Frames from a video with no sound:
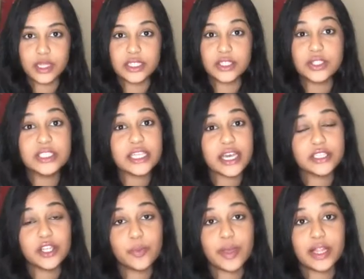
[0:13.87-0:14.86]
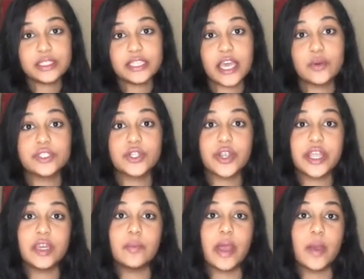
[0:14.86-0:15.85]
So this eyeshadow palette tag was
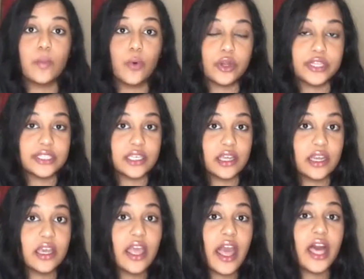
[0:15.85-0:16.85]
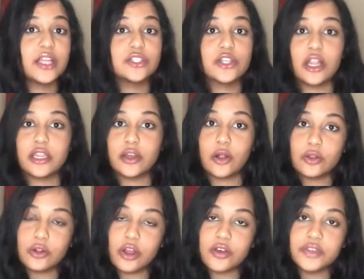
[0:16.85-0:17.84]
created by Morgan Turner and Charlotte
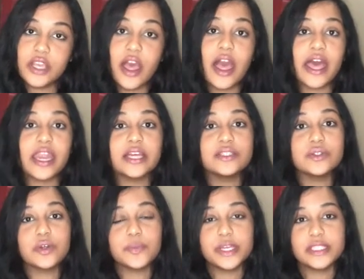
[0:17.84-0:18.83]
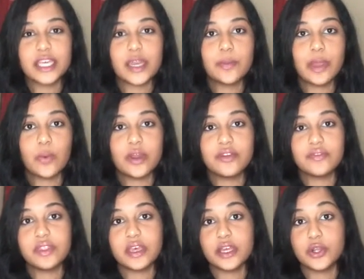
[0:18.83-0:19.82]
Holcroft, and I saw it being done by one
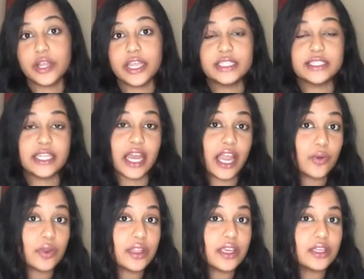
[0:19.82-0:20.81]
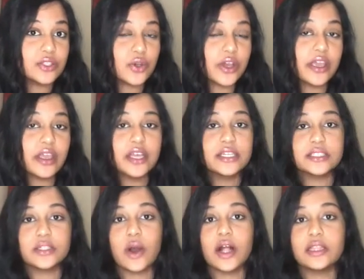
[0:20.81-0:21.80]
of the creators that I really enjoy,
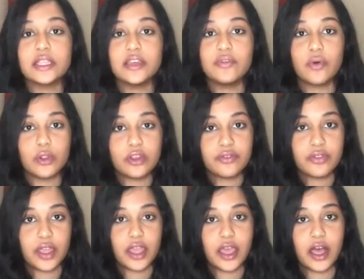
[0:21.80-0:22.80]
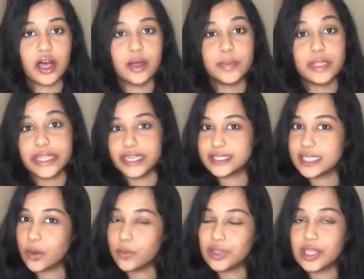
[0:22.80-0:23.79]
so I'll leave all of their links
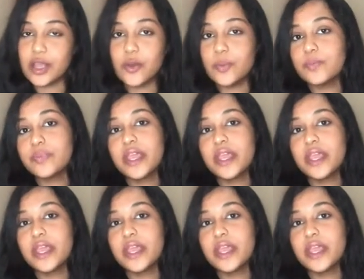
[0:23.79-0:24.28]
down below.